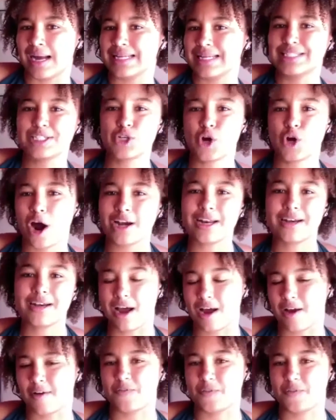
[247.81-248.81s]
It's not
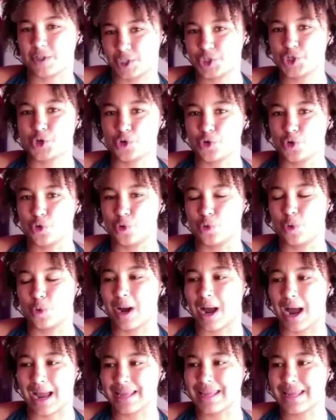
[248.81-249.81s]
enough
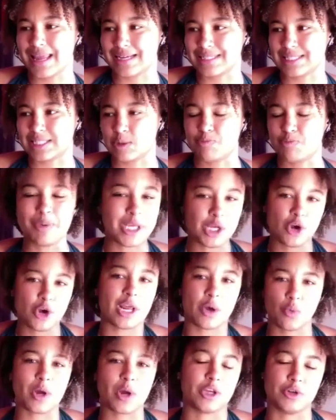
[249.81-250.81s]
to, I guess, be
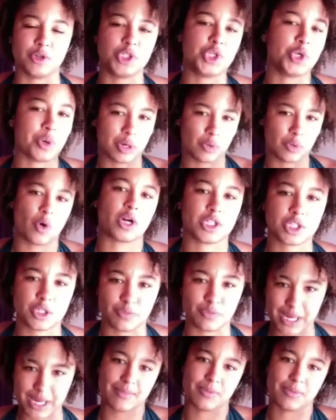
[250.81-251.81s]
good at what you do and want
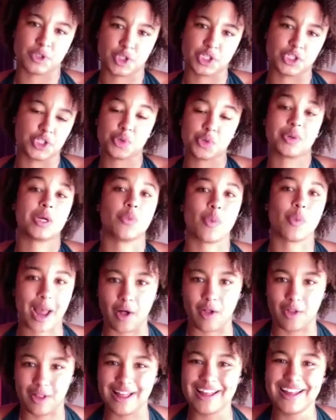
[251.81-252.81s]
to be able to do it
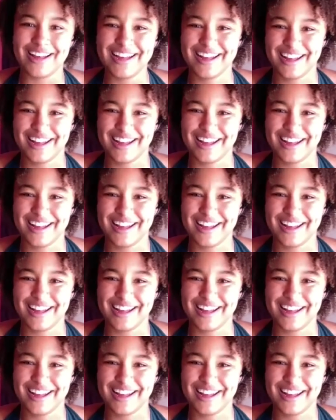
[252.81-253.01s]
well.